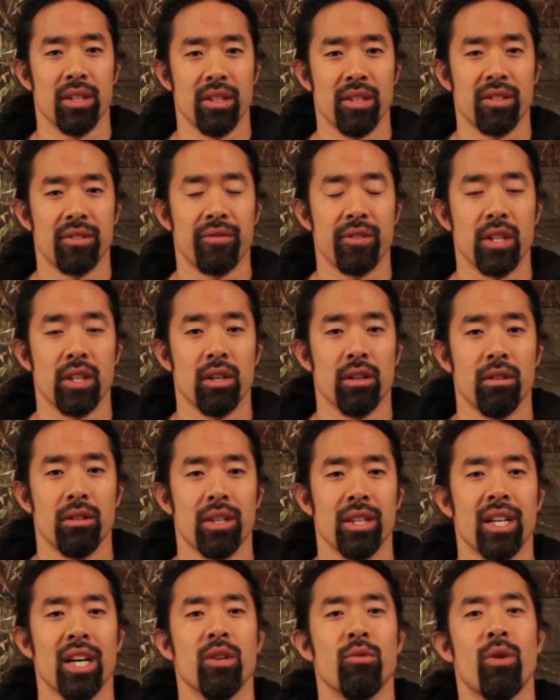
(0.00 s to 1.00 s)
in this video,
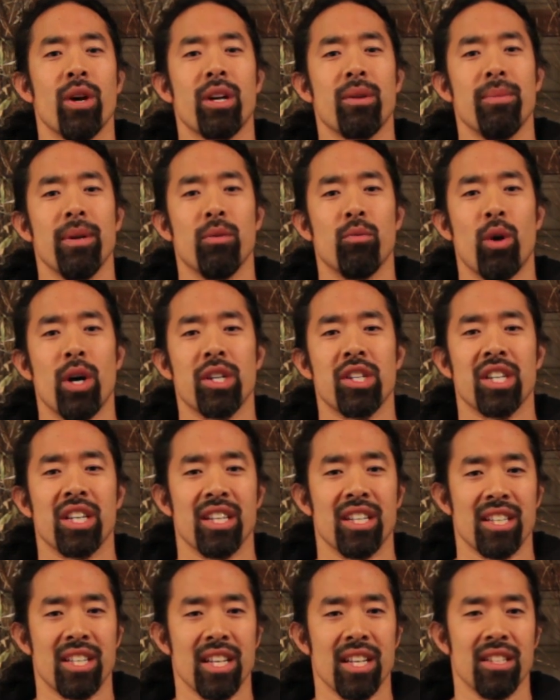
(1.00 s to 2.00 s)
and I'd recommend watching
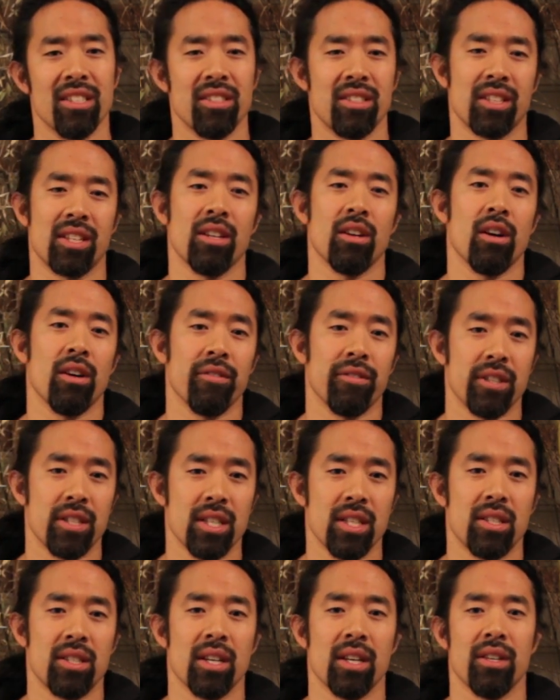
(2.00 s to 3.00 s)
it again to get all of the
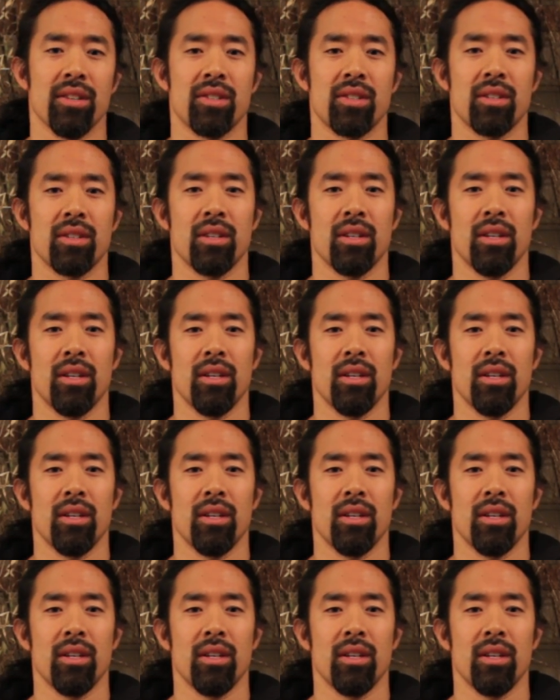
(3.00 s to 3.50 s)
details.